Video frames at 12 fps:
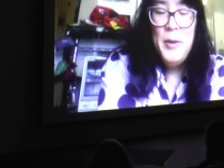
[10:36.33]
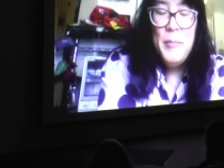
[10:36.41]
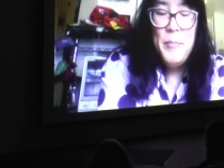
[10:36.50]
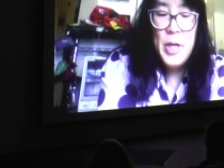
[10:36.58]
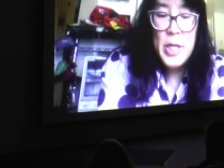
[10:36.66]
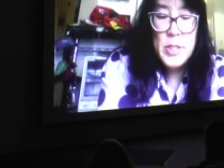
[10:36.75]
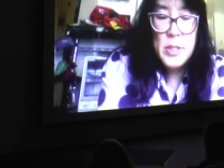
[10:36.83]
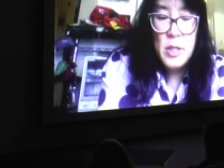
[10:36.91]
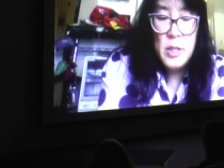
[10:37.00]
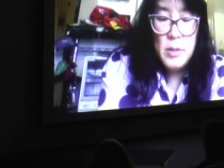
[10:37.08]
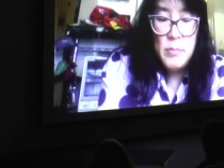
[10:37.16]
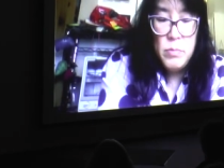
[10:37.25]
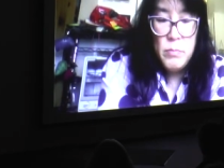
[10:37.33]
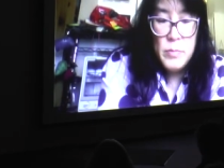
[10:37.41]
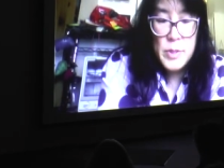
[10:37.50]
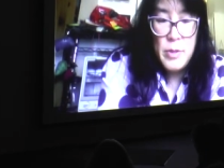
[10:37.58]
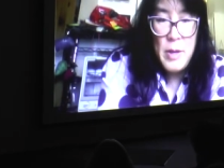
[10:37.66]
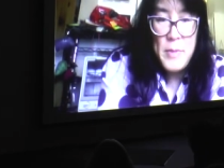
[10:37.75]
But, um,
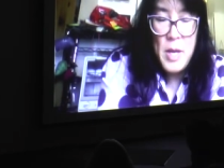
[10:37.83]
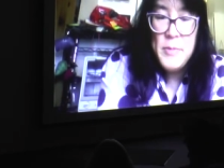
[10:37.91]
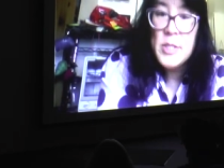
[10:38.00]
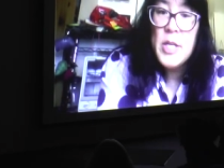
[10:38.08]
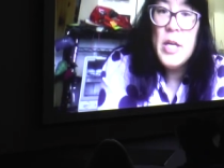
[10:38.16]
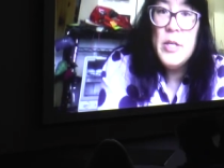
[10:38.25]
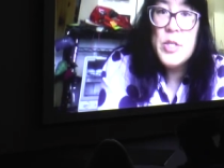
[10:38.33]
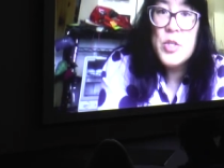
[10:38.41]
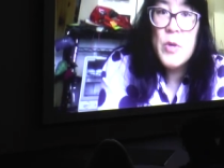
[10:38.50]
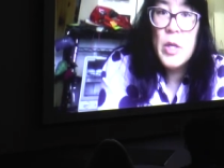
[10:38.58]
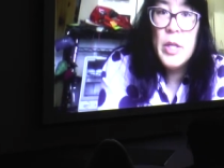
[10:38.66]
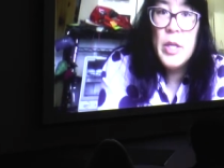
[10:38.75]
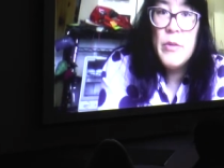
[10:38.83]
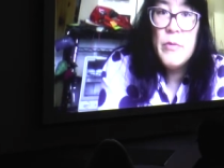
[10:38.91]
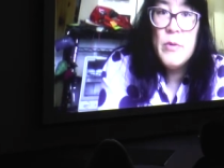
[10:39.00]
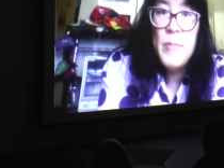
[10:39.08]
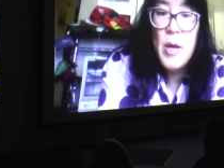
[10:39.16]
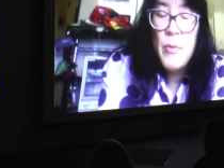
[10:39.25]
so I'm, I'm just kind of struggling through
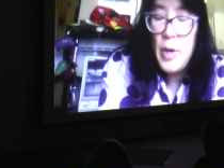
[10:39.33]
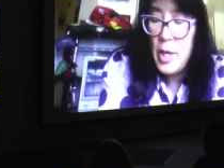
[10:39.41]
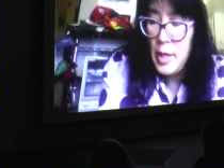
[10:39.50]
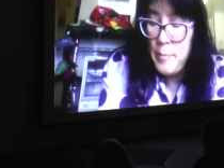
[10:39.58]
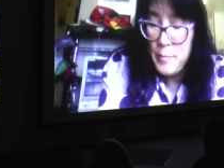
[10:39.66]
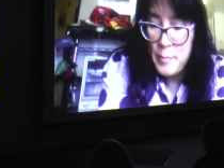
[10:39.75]
my way.